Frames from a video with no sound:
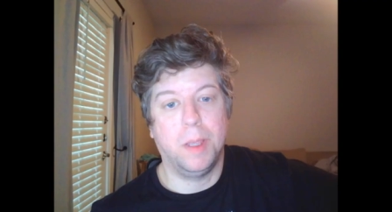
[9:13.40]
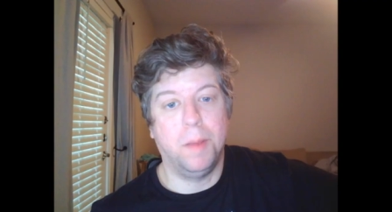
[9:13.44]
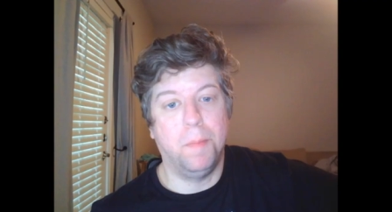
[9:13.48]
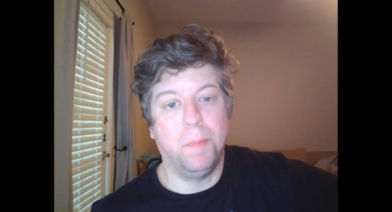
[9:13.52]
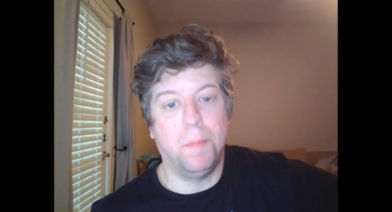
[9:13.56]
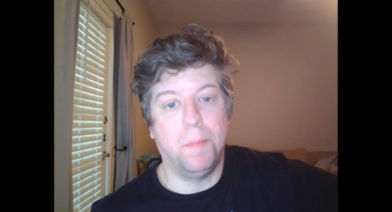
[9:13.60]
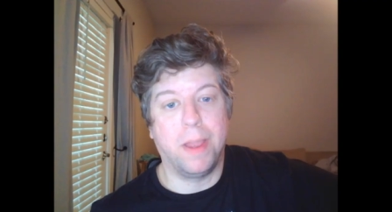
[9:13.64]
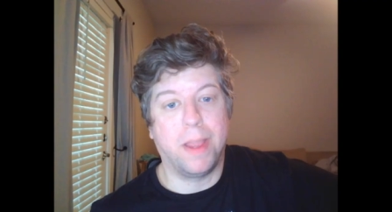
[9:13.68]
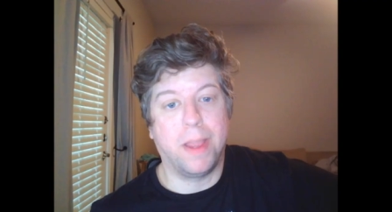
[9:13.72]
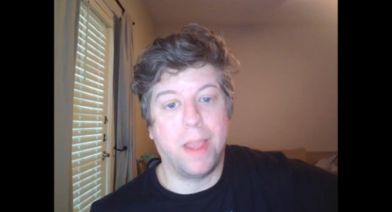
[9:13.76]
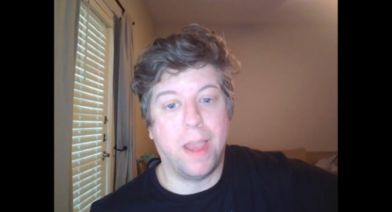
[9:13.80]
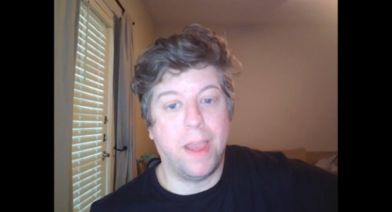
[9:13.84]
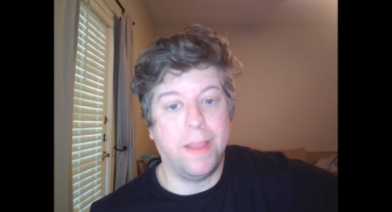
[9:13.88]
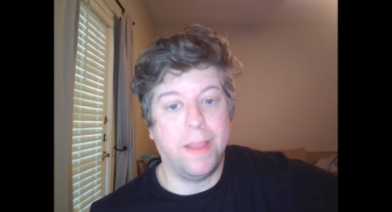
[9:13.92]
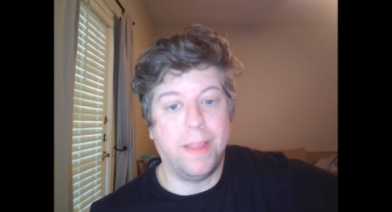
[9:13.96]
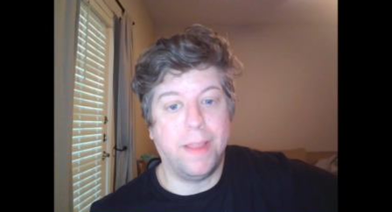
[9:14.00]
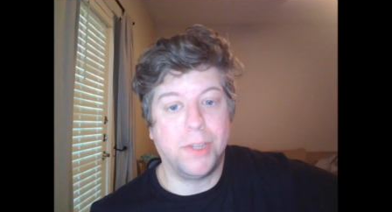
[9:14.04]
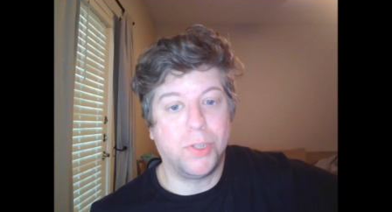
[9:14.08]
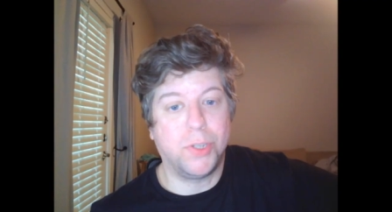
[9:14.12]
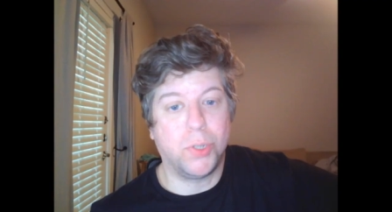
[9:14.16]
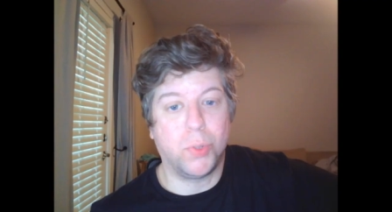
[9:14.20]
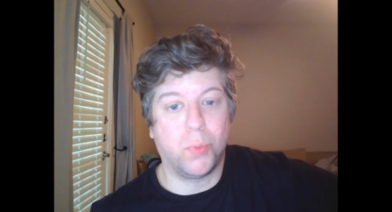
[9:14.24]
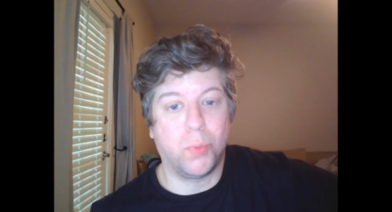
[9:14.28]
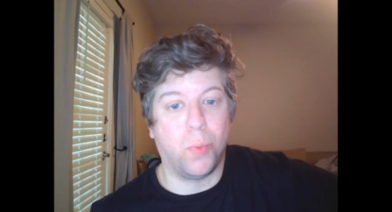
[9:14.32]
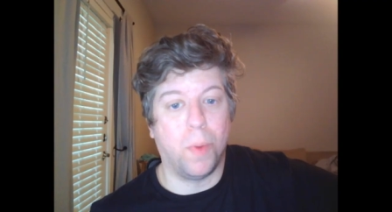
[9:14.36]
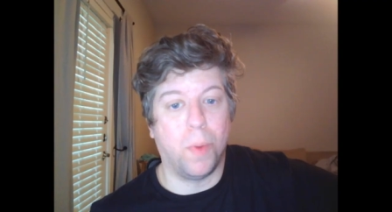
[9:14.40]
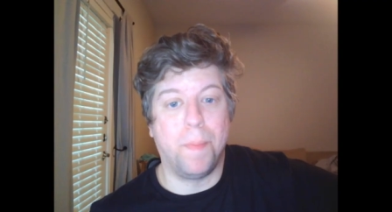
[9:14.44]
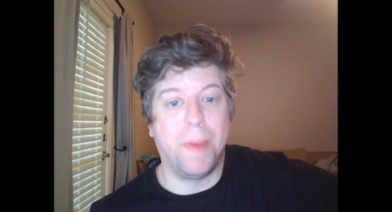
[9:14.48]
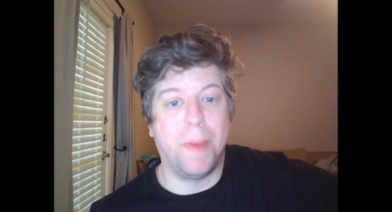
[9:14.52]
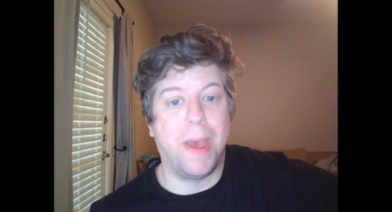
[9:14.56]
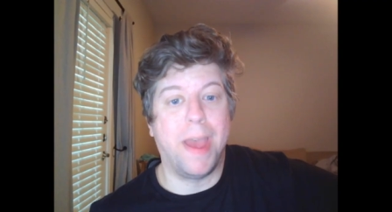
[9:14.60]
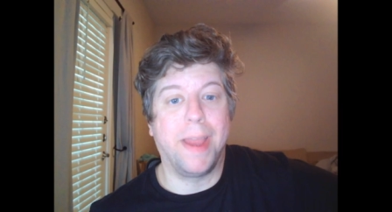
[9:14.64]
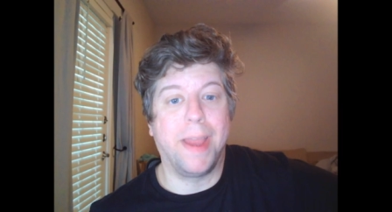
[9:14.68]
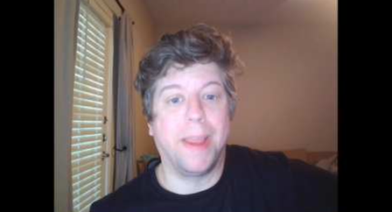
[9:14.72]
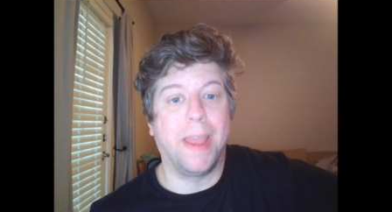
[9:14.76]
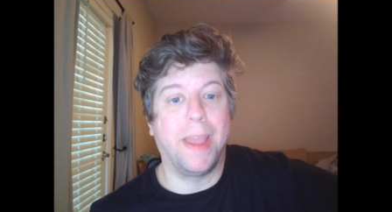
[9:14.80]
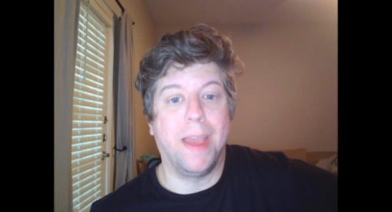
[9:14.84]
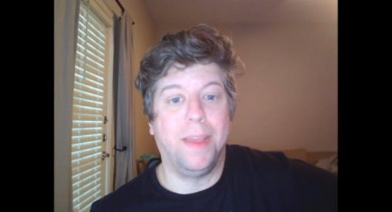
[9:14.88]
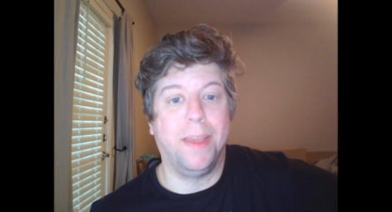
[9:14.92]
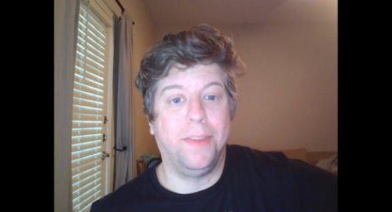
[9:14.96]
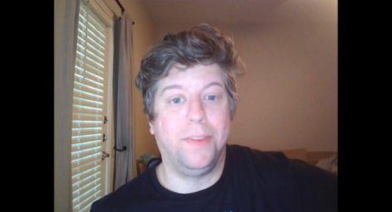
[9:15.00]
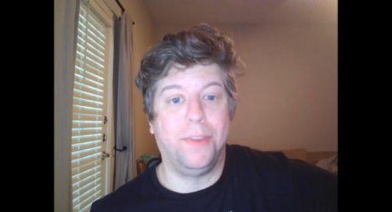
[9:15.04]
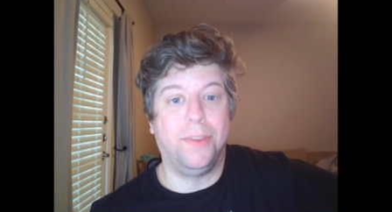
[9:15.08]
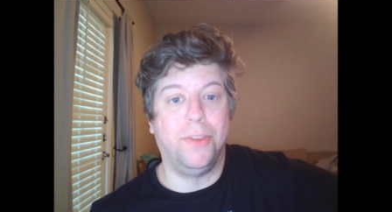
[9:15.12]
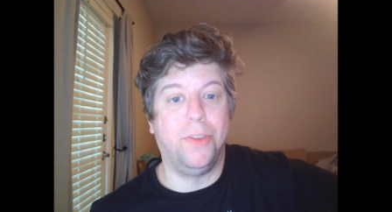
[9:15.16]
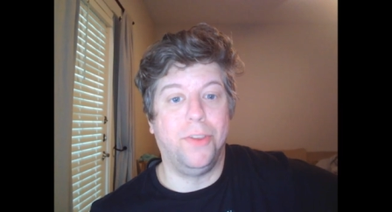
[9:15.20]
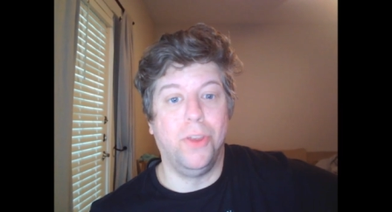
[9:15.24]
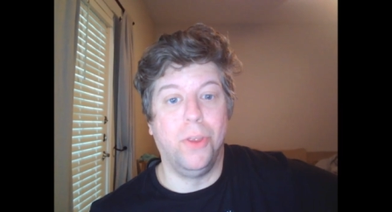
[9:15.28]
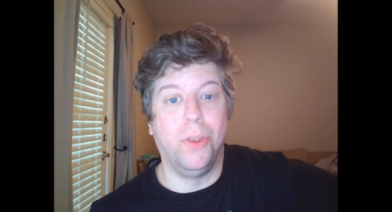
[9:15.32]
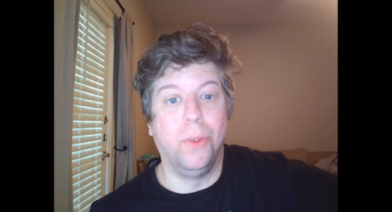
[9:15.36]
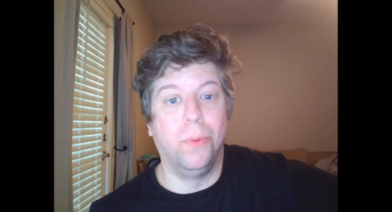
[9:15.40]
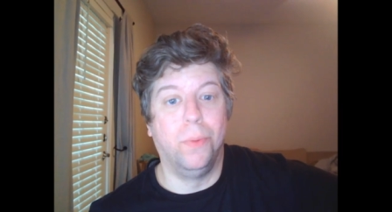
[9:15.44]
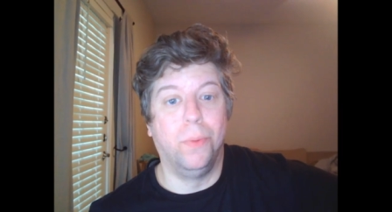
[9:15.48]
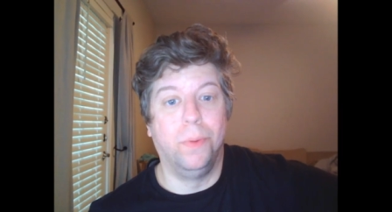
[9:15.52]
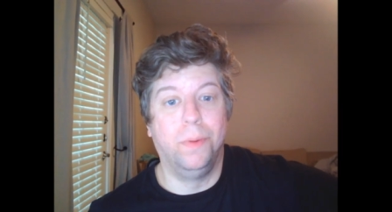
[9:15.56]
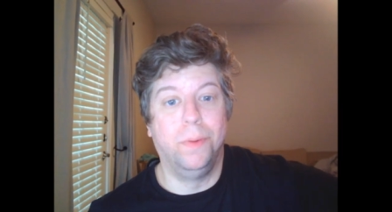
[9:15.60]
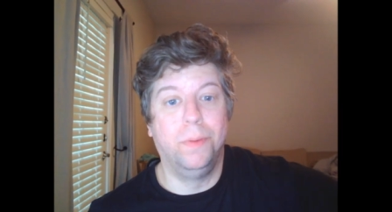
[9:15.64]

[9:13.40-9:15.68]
My guy, that's just what bad guys do.